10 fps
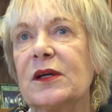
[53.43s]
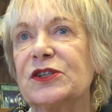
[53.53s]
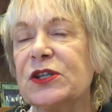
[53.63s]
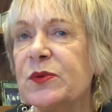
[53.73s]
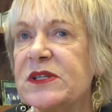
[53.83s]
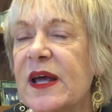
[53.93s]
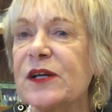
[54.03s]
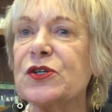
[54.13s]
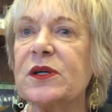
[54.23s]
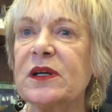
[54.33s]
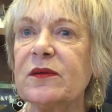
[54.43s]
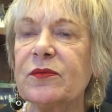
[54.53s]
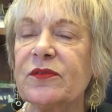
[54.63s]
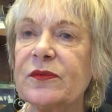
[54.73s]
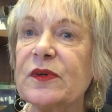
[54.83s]
She was actually
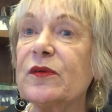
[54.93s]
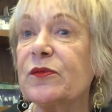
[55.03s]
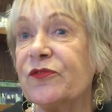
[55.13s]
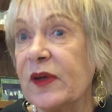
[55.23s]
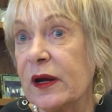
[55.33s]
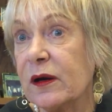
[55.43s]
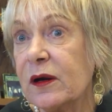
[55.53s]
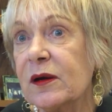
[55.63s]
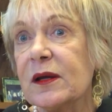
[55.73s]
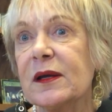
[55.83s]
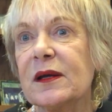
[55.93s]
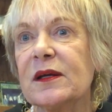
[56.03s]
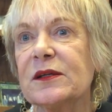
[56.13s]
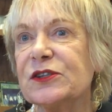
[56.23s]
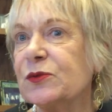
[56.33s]
fair.
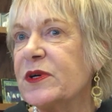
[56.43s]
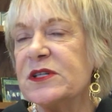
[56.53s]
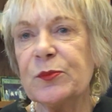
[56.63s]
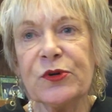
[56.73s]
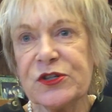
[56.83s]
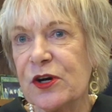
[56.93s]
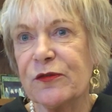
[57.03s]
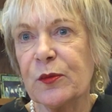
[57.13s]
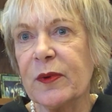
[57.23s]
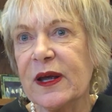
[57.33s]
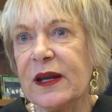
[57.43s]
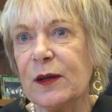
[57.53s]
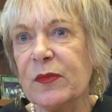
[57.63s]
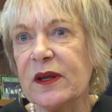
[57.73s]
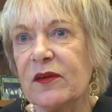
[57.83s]
She wasn't a pushover by
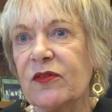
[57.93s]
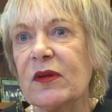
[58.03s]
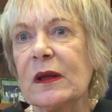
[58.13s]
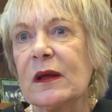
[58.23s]
any means.